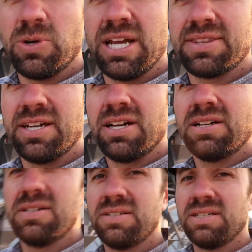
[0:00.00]
right
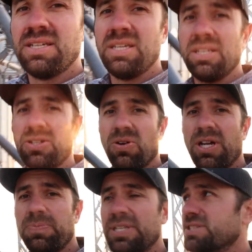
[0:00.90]
there, going
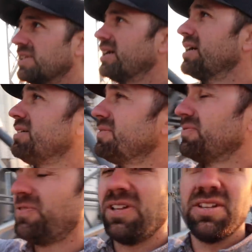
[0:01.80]
up this leg,
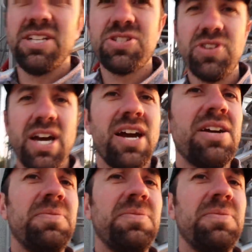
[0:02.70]
filling this dryer.